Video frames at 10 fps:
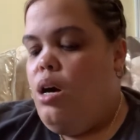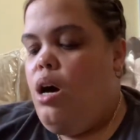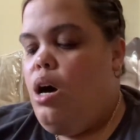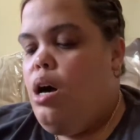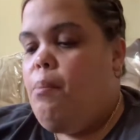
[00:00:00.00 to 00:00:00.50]

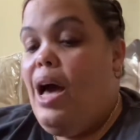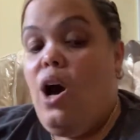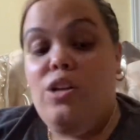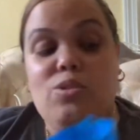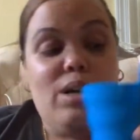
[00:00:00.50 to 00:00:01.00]
Um, I
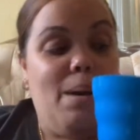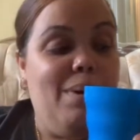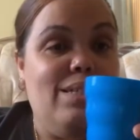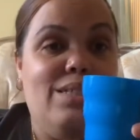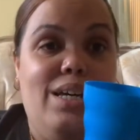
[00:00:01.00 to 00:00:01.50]
also got
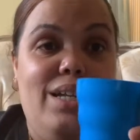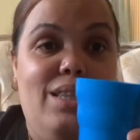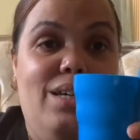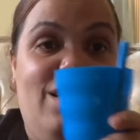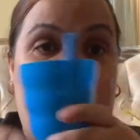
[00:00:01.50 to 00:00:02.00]
my son
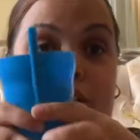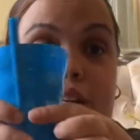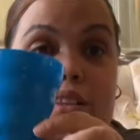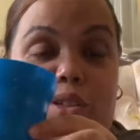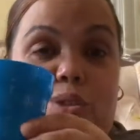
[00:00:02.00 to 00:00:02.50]
the,
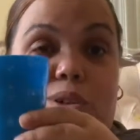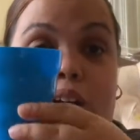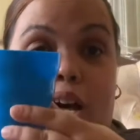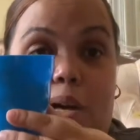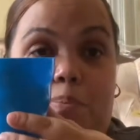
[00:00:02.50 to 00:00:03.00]
the little
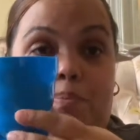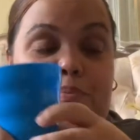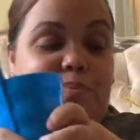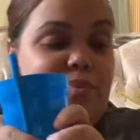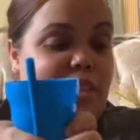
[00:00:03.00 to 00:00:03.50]
cup
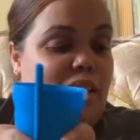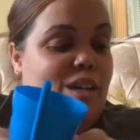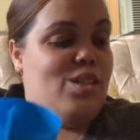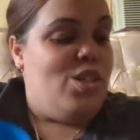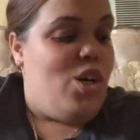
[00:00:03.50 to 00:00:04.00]

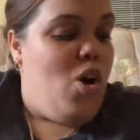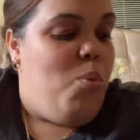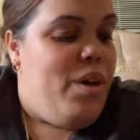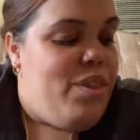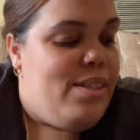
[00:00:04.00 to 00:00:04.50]
to go
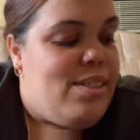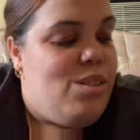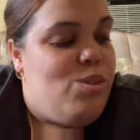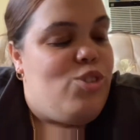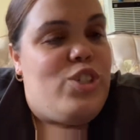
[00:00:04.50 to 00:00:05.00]
with his
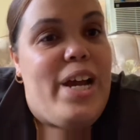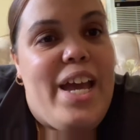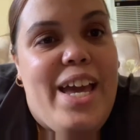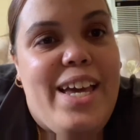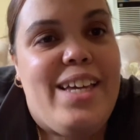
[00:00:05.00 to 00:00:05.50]
little
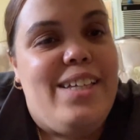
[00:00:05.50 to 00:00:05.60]
tray.